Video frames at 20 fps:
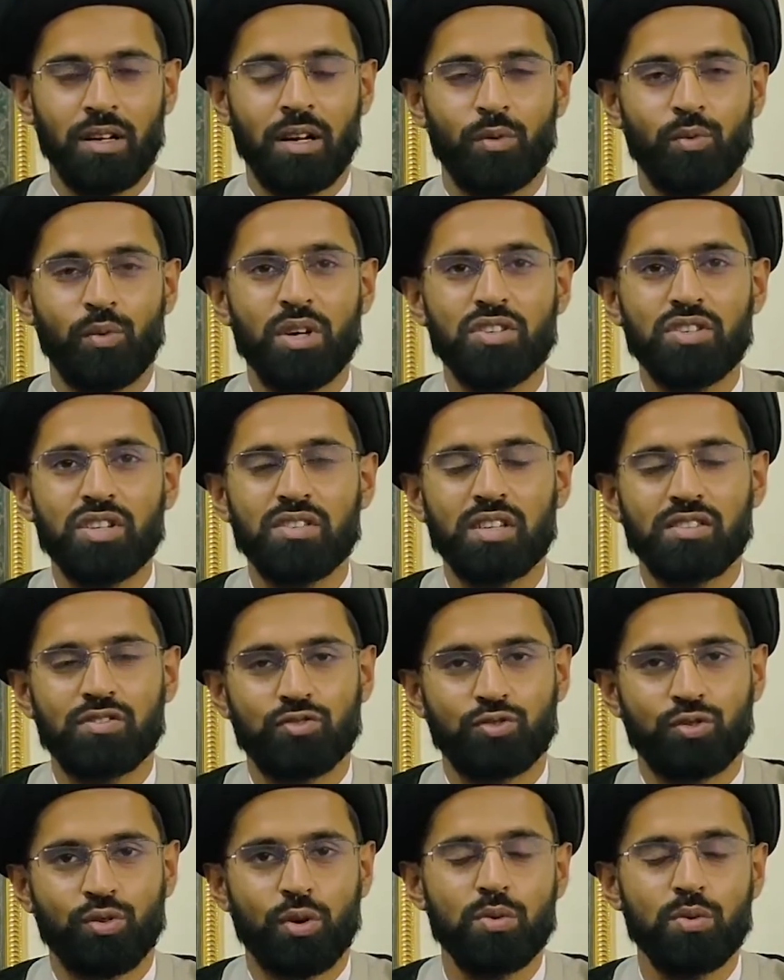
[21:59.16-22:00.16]
reaches
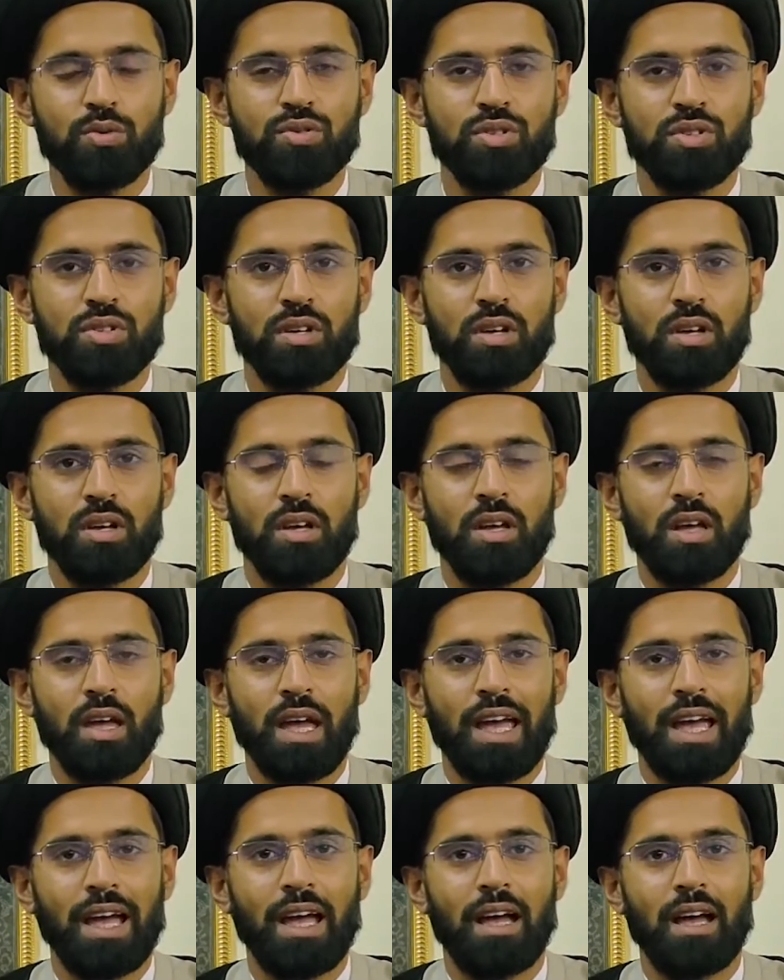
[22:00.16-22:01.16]
his throat,
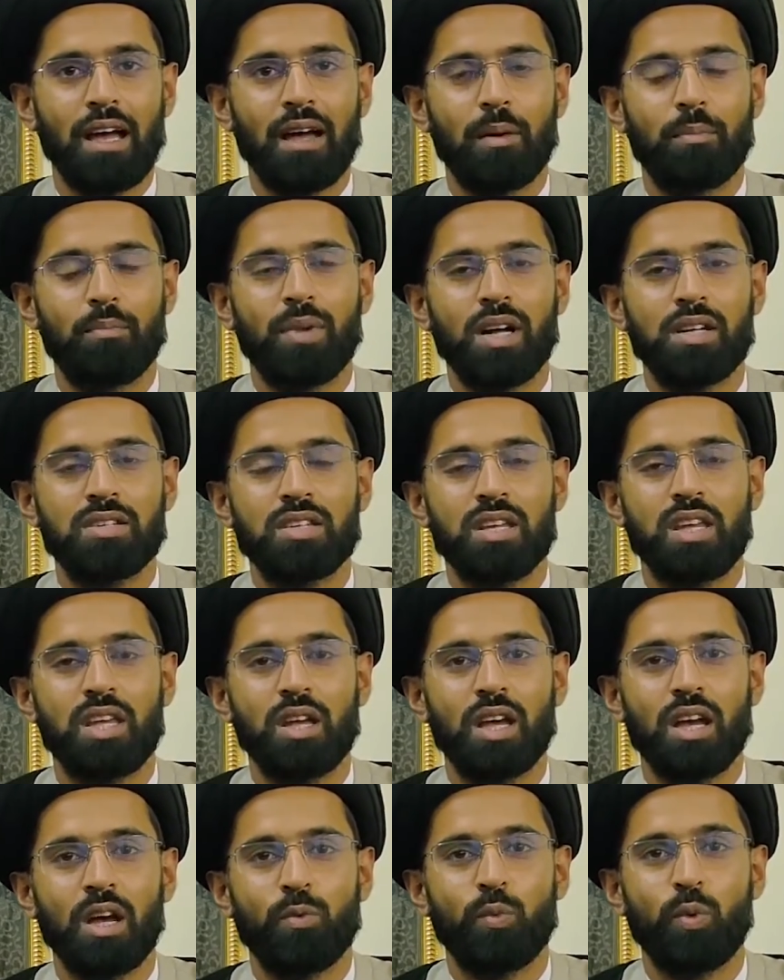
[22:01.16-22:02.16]
but
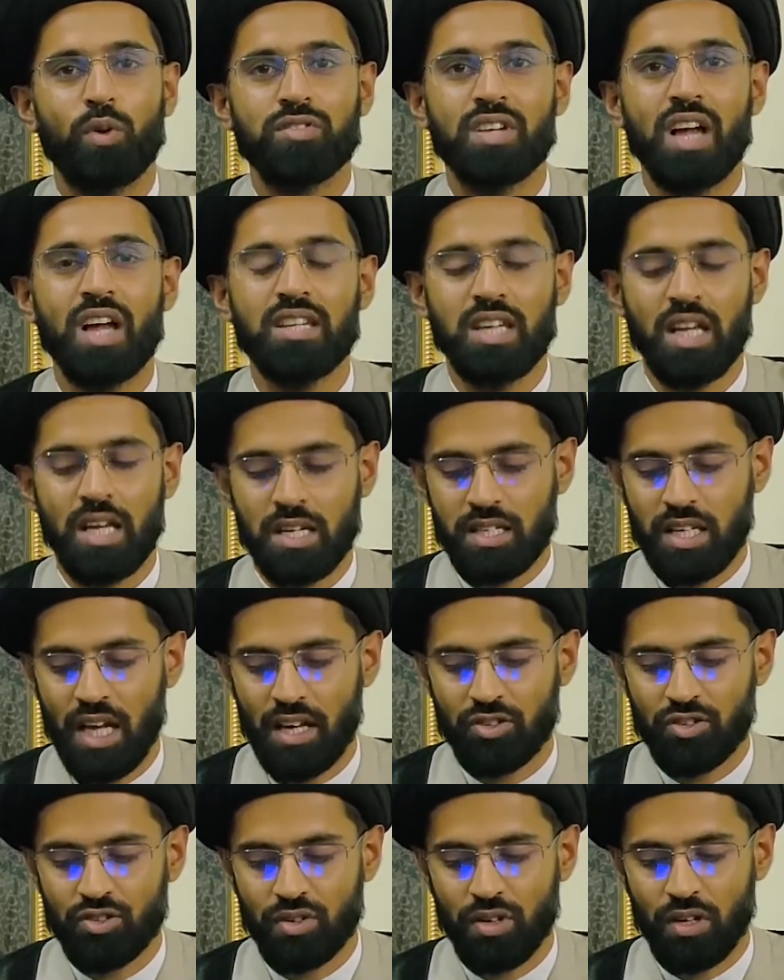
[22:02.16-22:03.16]
it was not
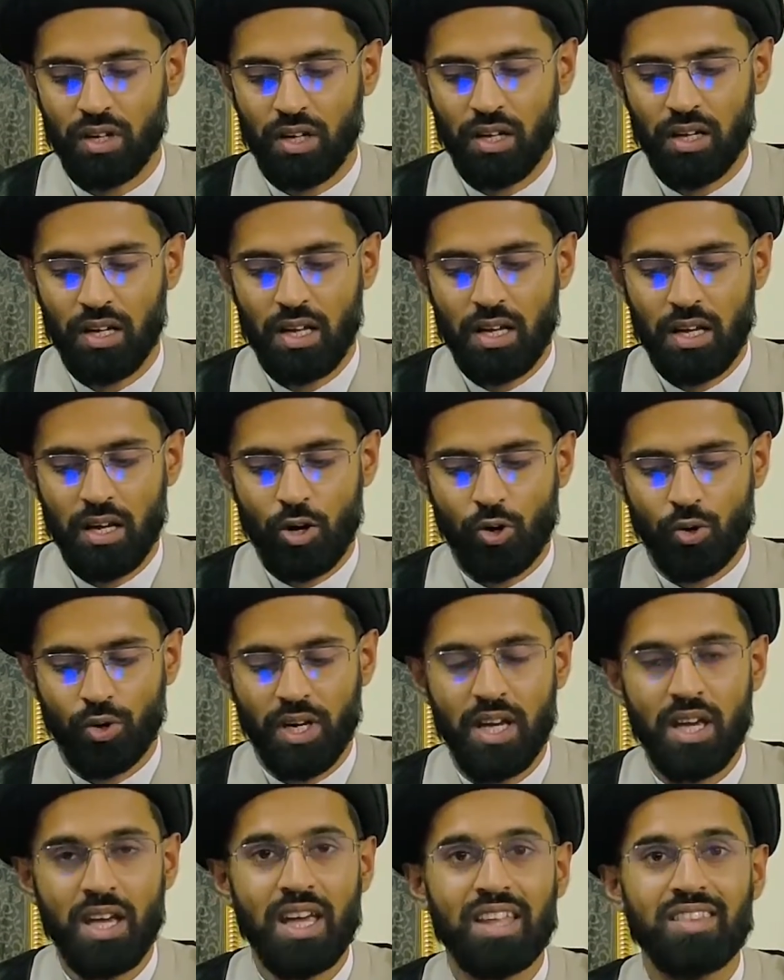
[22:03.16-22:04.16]
intentional.
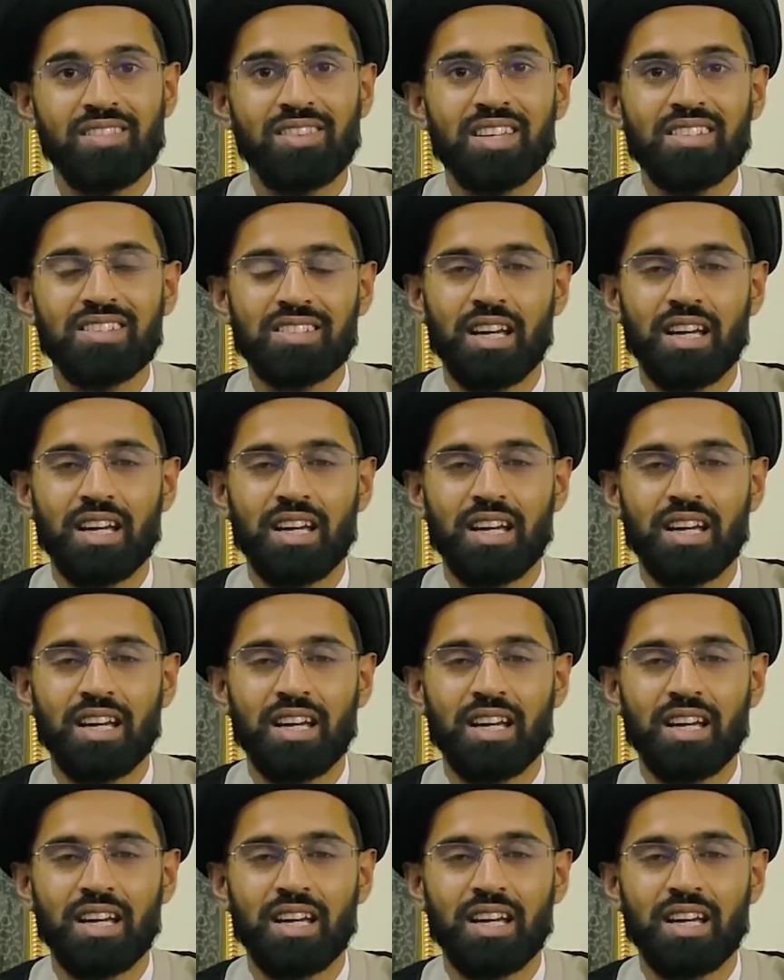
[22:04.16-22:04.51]
Okay, in this